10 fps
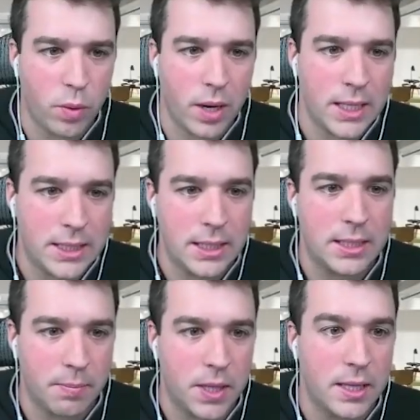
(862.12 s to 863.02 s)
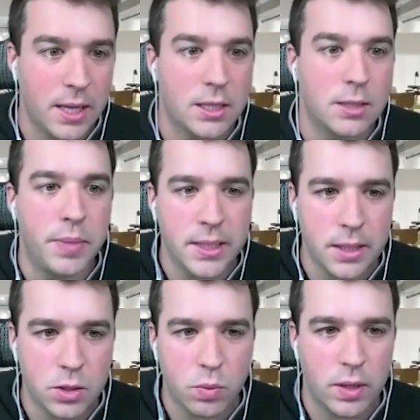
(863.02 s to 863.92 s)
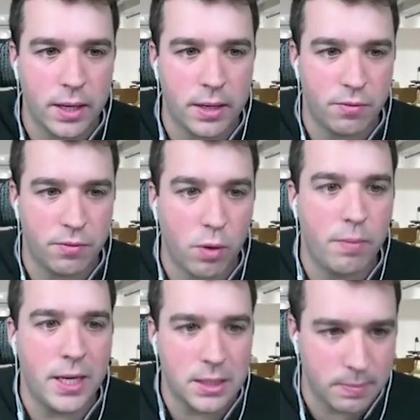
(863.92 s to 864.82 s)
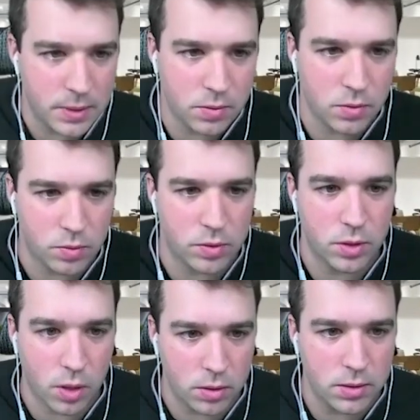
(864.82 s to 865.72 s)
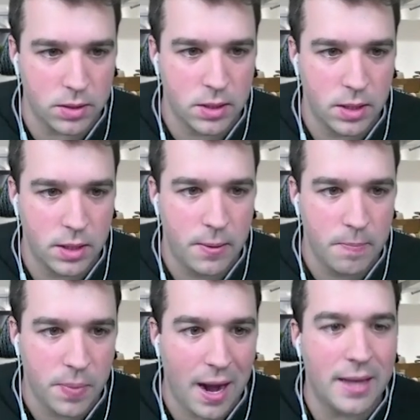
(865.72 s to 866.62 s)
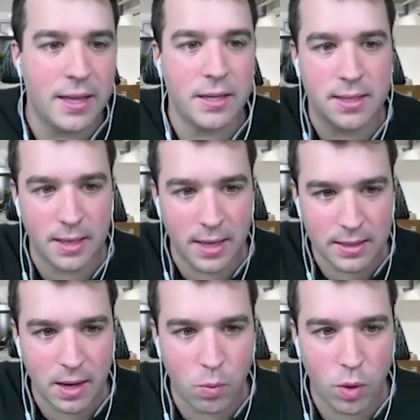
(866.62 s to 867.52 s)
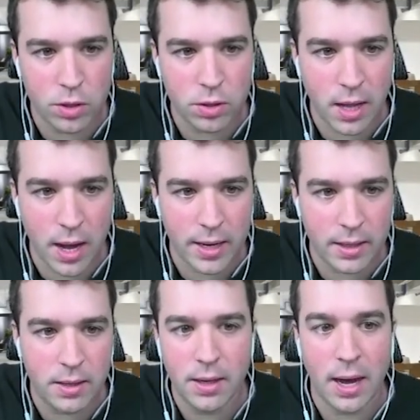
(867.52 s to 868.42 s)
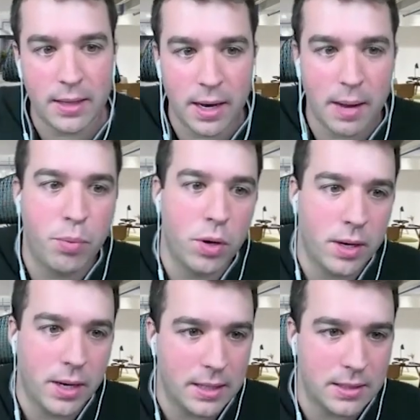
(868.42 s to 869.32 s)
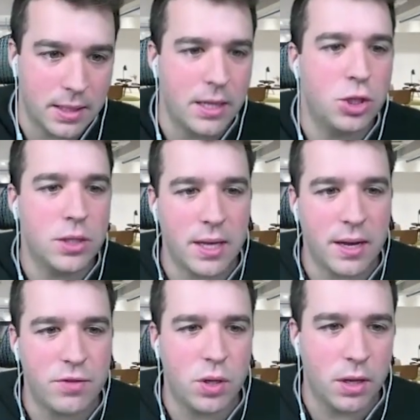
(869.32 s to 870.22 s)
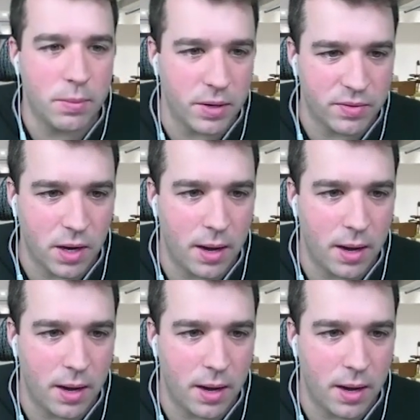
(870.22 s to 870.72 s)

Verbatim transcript: when I see something that is business related for amazing business results, I then select that one line and then I put it against it. It just saves you a little bit of time. I